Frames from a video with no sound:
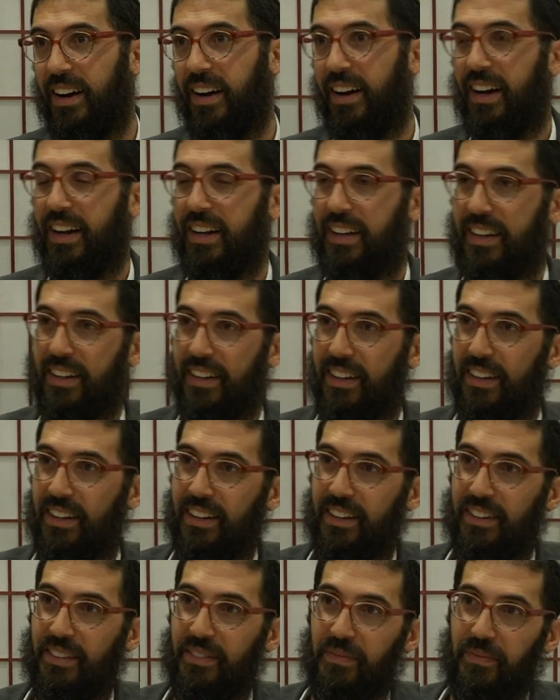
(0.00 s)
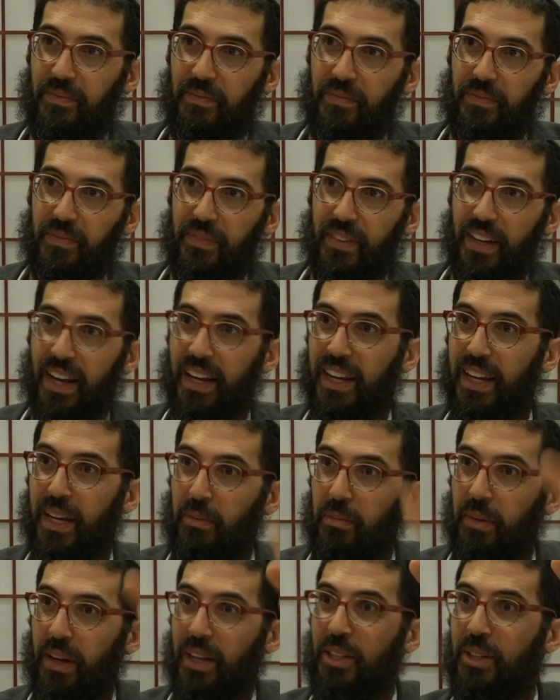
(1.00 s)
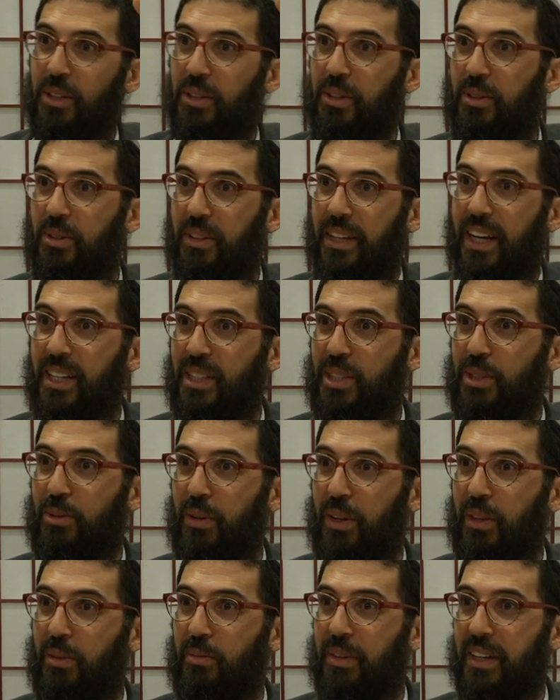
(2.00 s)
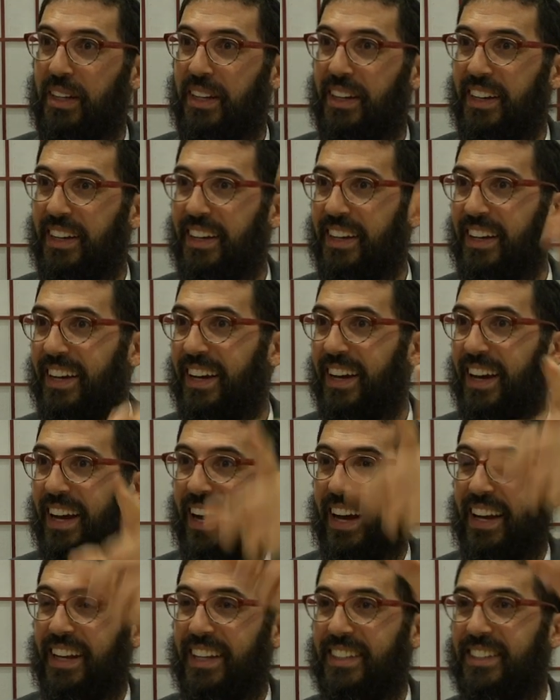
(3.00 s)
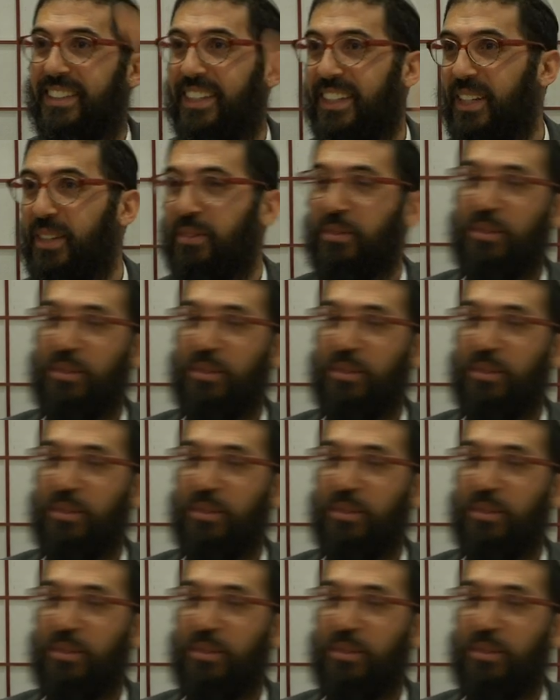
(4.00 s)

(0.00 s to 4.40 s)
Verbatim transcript: I, uh, I command you, you dance with me. And he said he